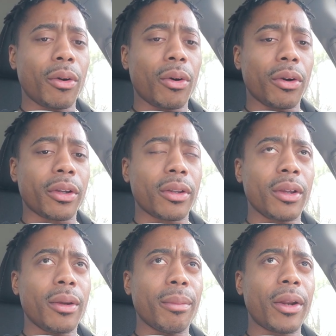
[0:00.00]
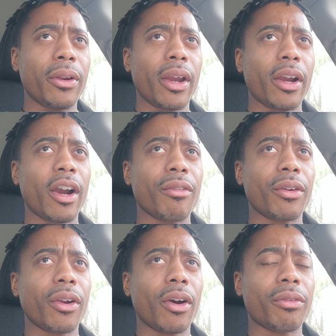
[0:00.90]
or better yet, cover
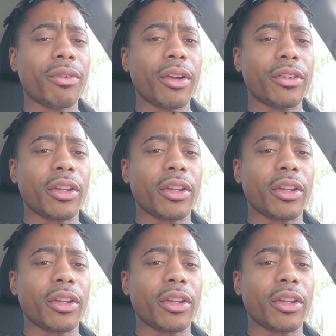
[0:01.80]
your face.